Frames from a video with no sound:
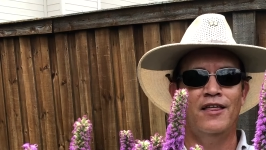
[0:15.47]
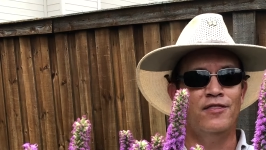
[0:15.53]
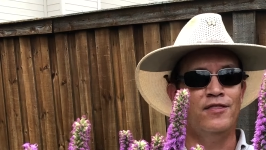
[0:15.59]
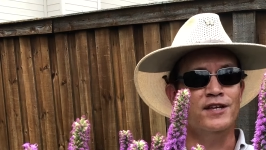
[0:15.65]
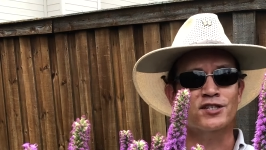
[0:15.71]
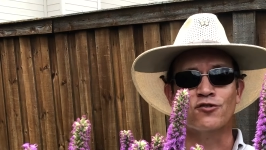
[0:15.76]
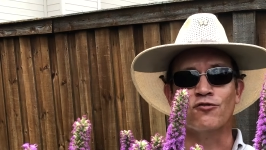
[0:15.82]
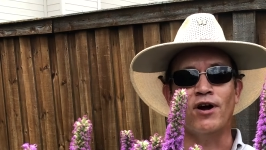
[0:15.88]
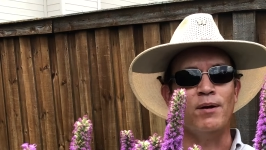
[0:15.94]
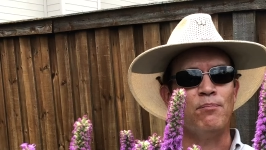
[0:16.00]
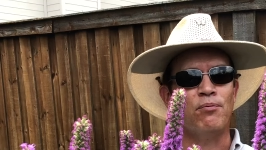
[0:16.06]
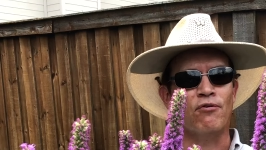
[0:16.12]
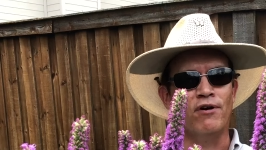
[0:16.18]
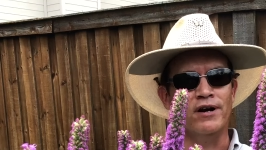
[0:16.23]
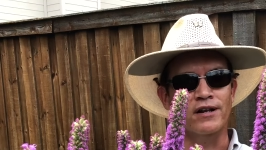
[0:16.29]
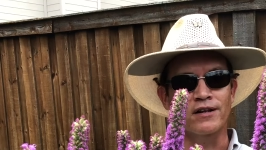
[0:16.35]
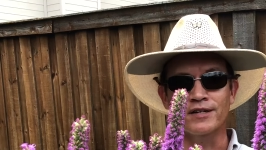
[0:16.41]
This great
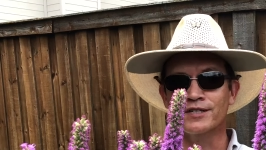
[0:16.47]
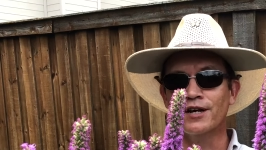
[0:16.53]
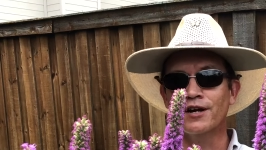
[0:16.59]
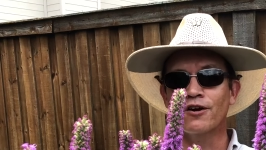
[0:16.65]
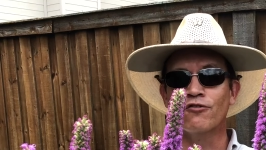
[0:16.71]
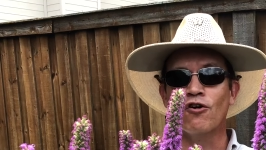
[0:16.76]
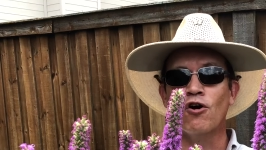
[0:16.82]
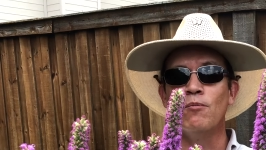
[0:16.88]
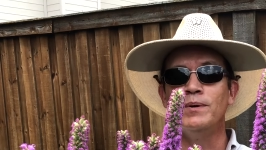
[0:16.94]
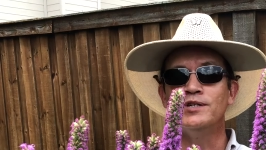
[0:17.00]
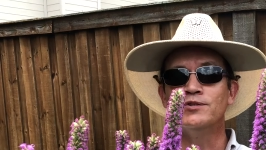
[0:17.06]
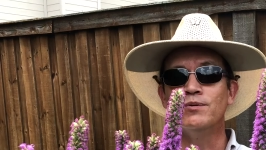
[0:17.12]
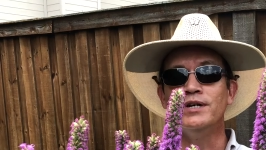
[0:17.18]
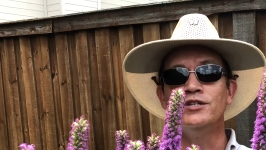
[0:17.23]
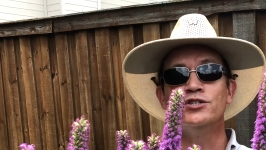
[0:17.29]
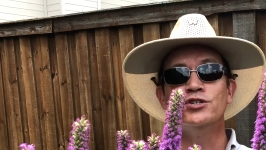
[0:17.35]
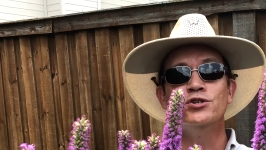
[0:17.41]
perennial is going to grow
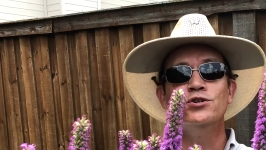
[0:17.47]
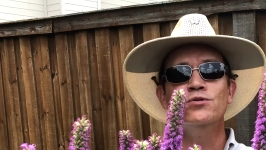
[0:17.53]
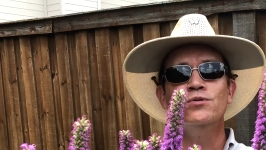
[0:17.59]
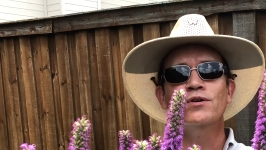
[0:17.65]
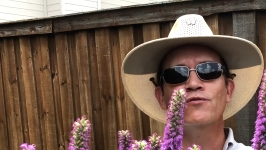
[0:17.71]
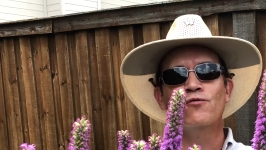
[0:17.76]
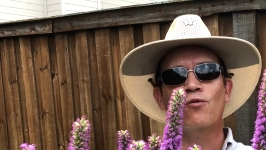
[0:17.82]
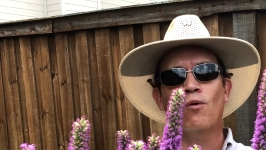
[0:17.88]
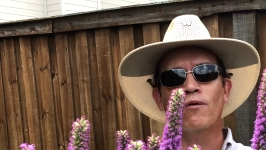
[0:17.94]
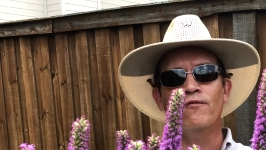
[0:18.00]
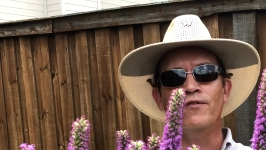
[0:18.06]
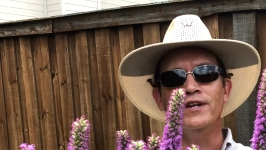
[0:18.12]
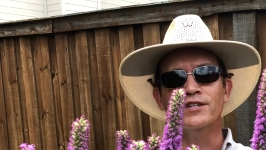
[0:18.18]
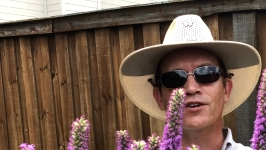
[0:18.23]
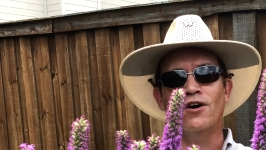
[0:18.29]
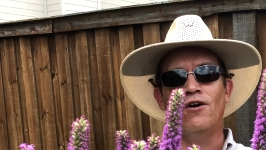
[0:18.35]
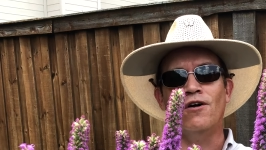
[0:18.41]
between two and four
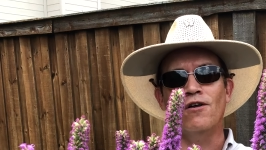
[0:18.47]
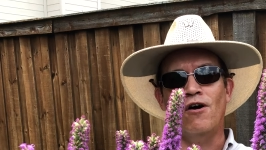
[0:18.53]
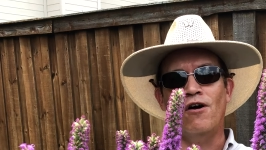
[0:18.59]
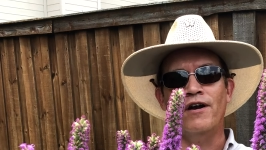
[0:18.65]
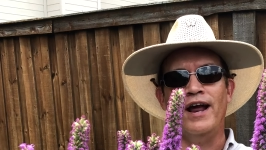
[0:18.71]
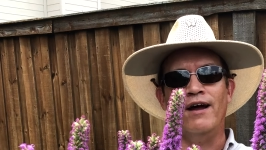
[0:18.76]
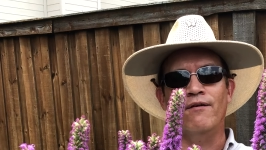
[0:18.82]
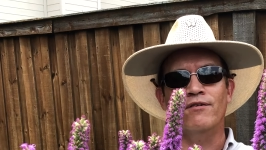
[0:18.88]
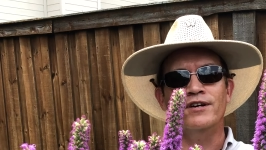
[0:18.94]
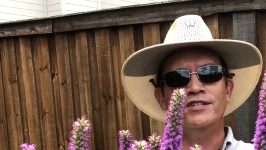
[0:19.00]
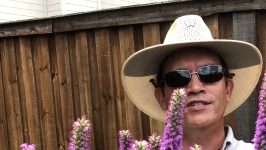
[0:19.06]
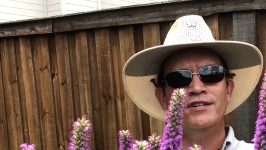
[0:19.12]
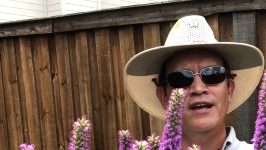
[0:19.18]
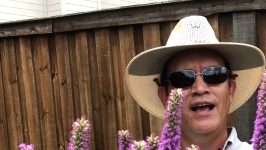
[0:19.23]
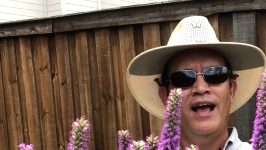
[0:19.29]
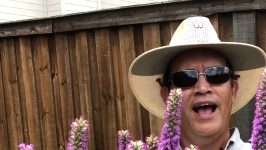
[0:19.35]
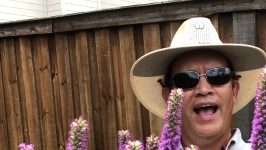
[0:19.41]
feet tall on average,
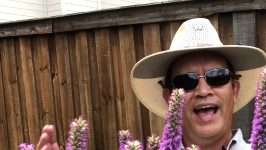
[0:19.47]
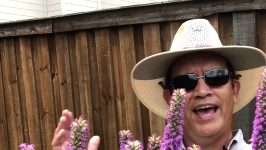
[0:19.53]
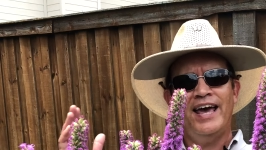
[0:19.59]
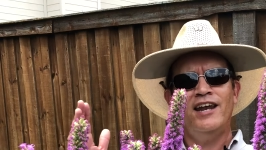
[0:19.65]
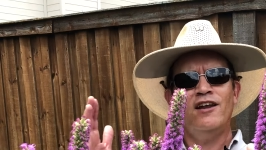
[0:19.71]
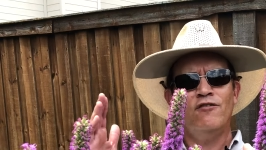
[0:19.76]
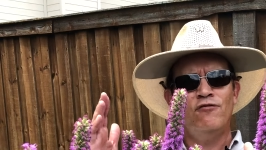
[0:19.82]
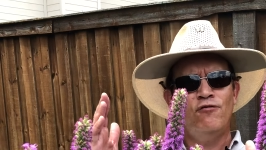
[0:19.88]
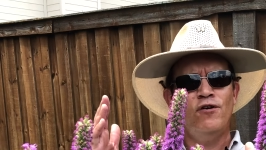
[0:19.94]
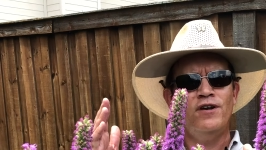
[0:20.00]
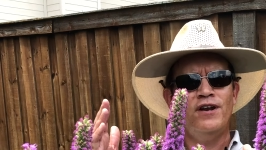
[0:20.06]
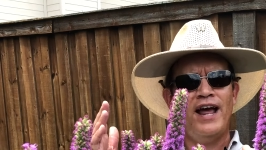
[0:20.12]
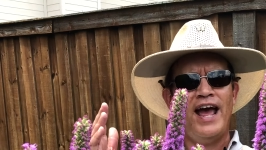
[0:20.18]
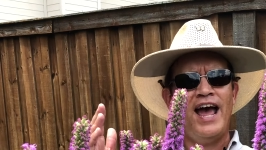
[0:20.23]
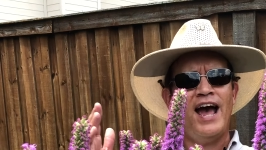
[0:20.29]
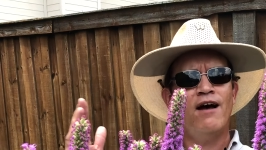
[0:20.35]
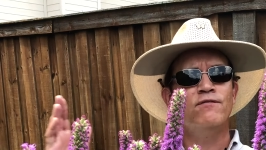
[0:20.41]
and a foot and a
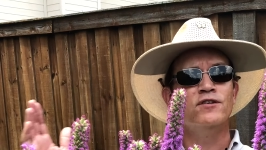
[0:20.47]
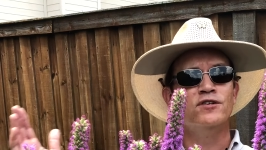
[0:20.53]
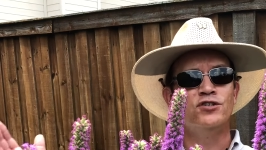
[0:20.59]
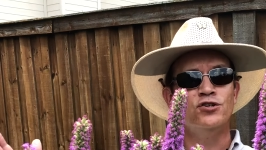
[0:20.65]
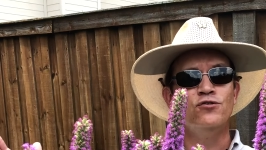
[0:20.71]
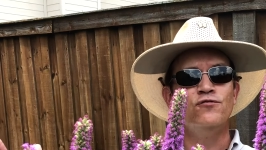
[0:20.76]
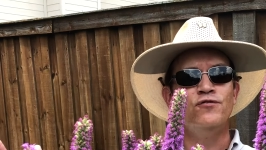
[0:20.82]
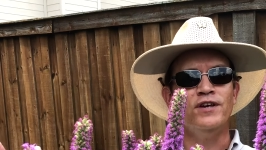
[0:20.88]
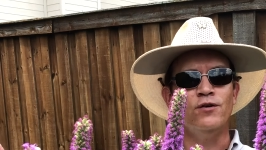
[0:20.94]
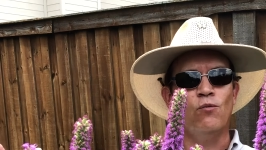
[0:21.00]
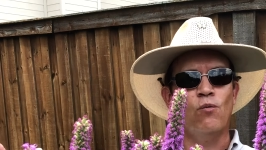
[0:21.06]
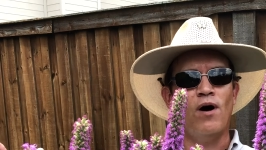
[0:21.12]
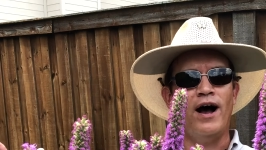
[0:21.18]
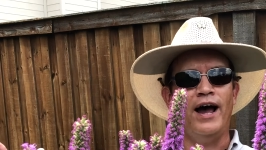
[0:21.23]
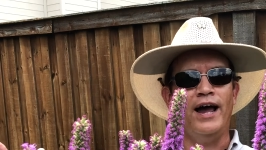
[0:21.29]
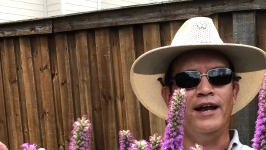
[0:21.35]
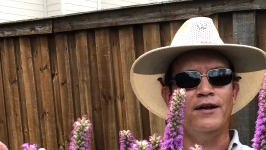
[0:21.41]
half to two feet
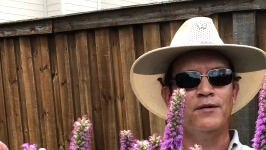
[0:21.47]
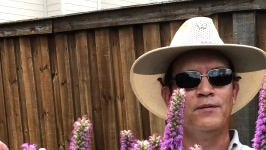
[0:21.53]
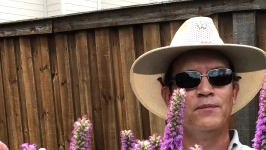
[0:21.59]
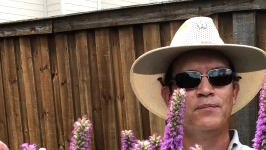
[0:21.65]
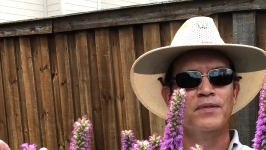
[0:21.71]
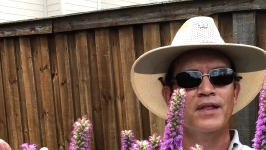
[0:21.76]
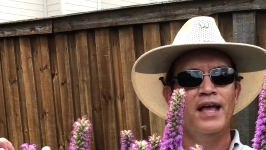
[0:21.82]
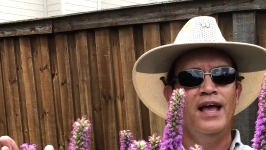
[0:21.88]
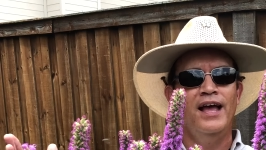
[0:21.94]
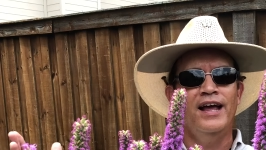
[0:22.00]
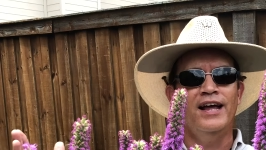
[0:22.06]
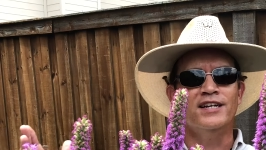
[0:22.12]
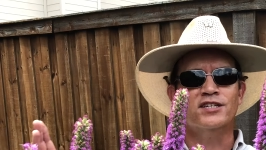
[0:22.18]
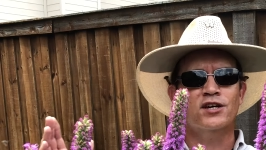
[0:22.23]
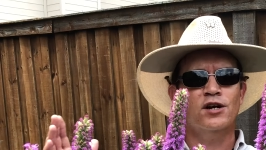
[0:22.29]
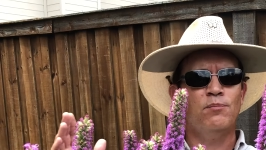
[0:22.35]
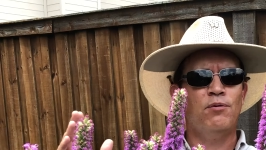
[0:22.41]
wide.
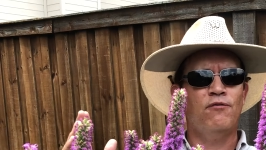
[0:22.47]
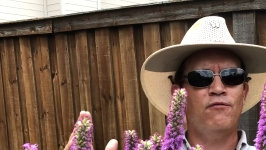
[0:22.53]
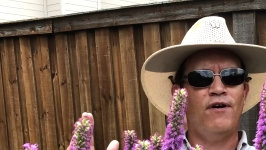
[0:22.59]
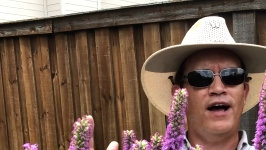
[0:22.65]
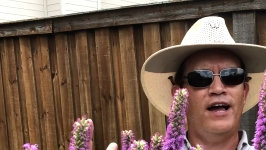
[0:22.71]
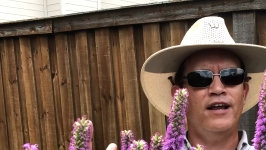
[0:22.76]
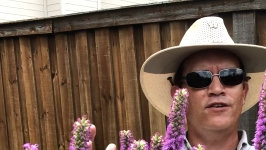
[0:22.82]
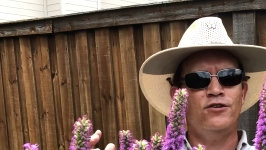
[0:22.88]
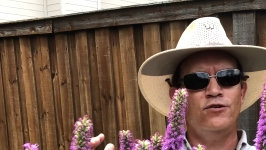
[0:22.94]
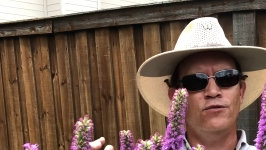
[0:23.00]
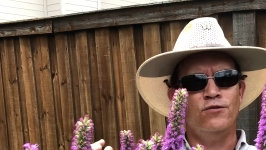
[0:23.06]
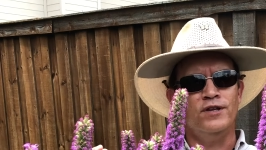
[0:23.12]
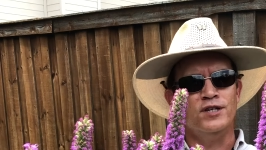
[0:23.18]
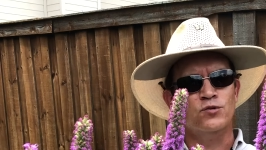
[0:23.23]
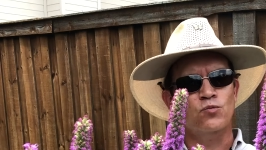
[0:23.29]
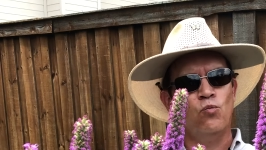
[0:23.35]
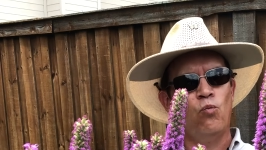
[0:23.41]
It's going to provide you
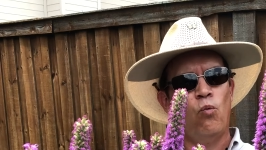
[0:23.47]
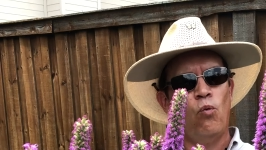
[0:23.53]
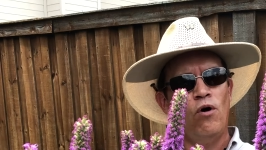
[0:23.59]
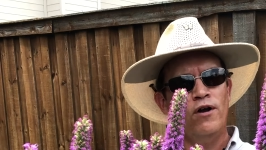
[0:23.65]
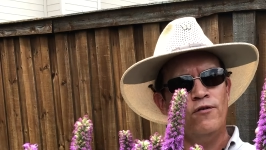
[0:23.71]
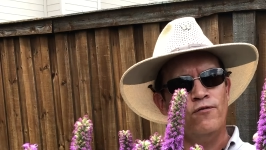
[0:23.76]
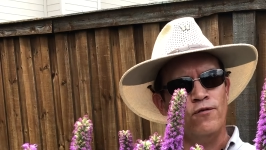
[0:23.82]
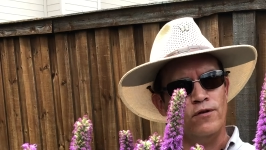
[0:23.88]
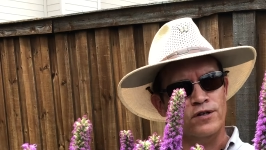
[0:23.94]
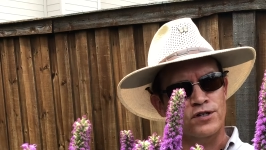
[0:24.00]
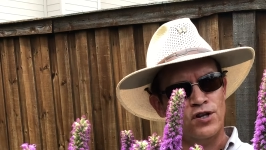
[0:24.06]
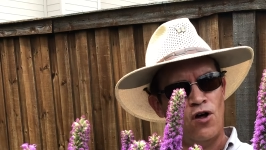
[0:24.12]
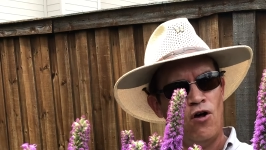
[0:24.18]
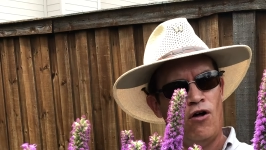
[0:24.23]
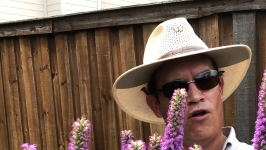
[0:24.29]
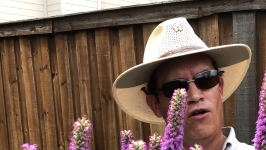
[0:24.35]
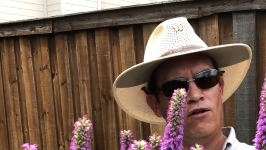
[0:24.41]
these wonderful
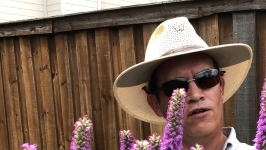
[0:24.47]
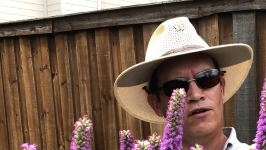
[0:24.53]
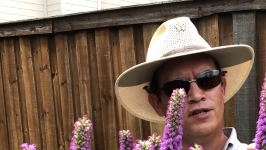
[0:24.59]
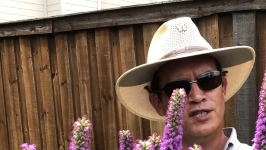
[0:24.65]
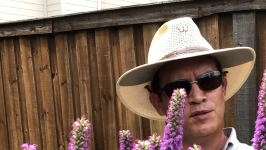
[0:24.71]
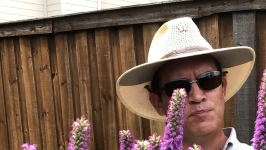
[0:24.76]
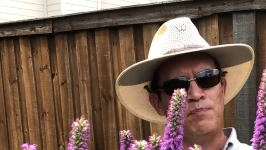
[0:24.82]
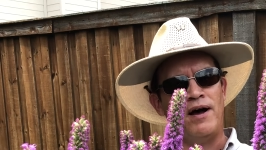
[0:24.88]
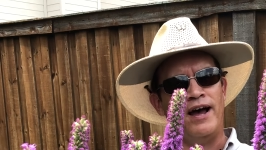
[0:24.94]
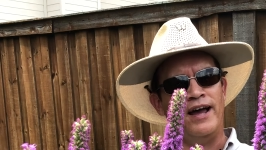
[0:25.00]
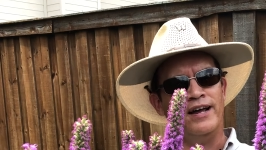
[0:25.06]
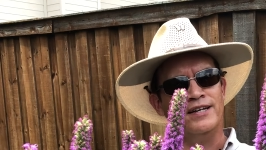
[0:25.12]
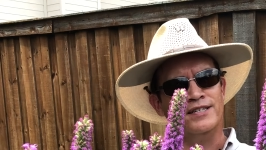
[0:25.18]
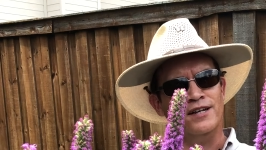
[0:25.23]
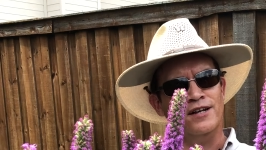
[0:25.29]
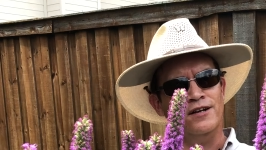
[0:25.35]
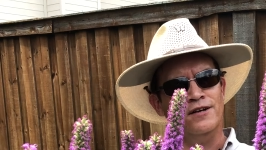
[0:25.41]
tall
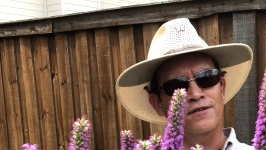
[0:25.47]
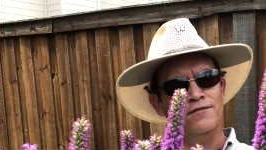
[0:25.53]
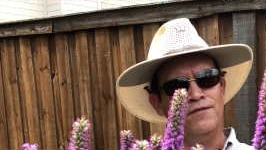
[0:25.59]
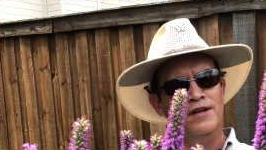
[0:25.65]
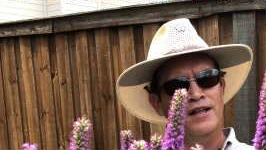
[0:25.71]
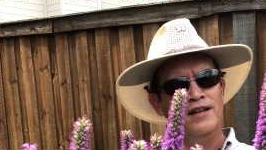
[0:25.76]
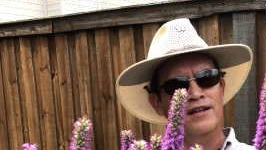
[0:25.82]
spikes of